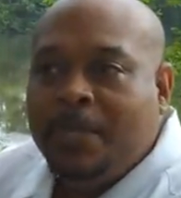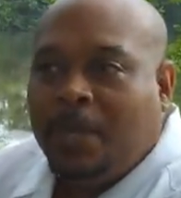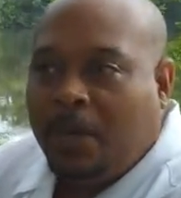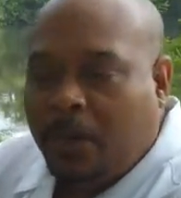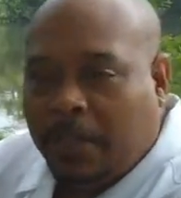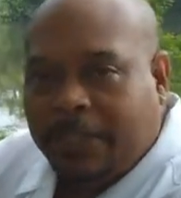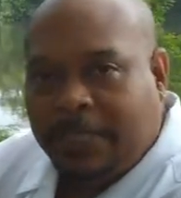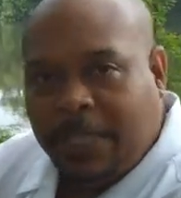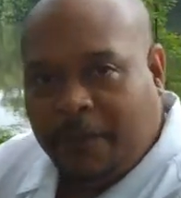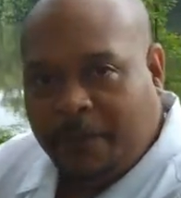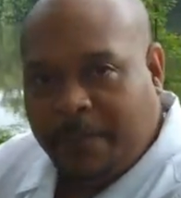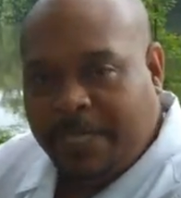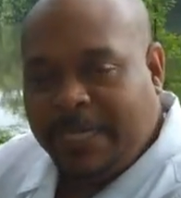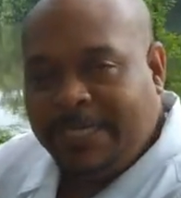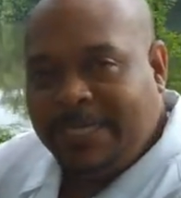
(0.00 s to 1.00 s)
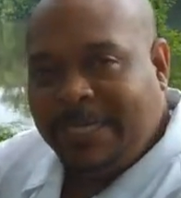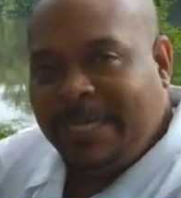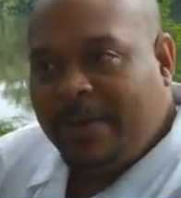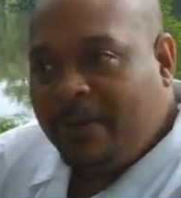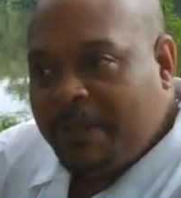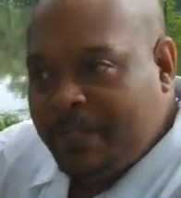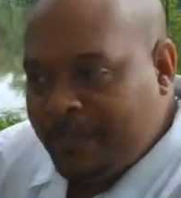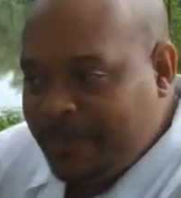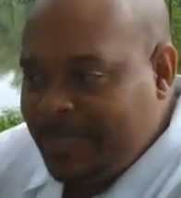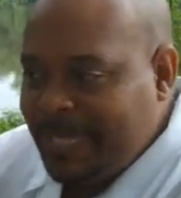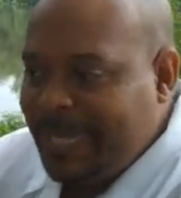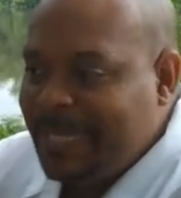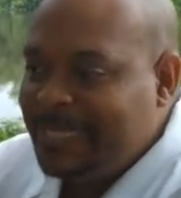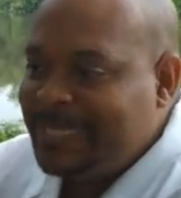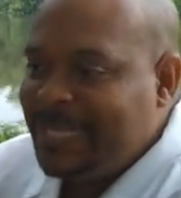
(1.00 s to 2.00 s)
on love, because there are some
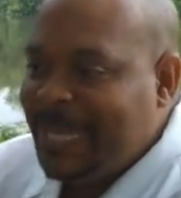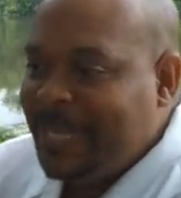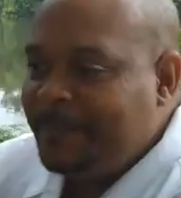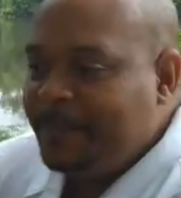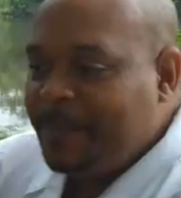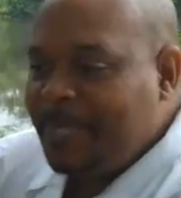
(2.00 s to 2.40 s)
things that